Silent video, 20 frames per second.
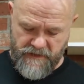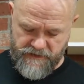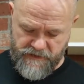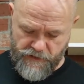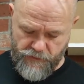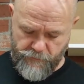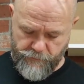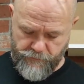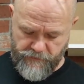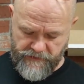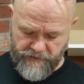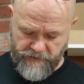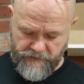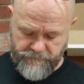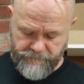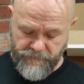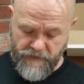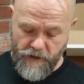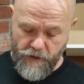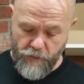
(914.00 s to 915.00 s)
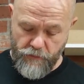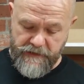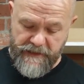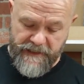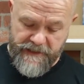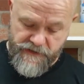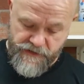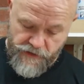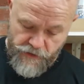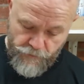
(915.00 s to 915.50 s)
It's a no-brainer.
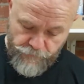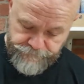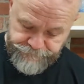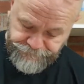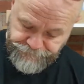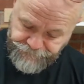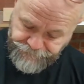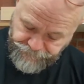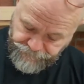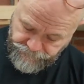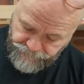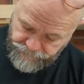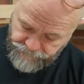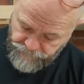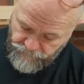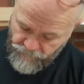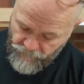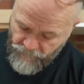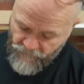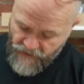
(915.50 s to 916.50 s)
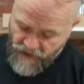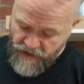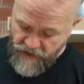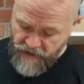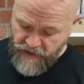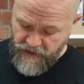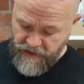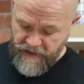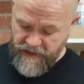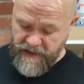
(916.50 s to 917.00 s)
Okay, so
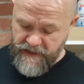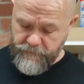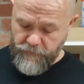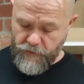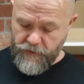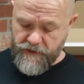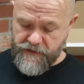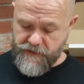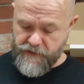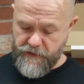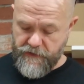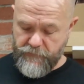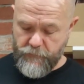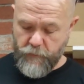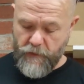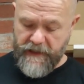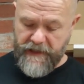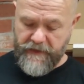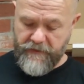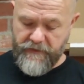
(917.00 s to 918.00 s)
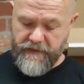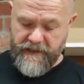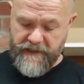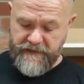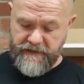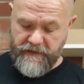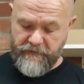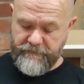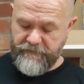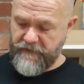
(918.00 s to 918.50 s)
I'm going to sort of widen
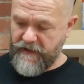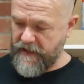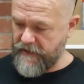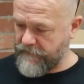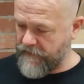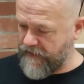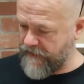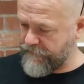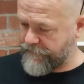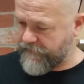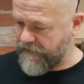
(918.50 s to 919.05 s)
that very, very